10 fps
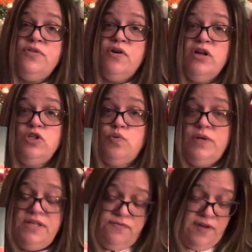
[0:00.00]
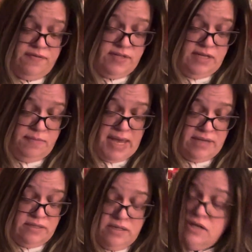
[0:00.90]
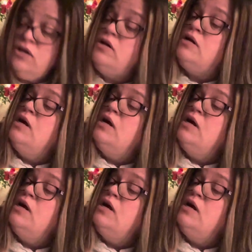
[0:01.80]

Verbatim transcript: There are 25 tea bags in here.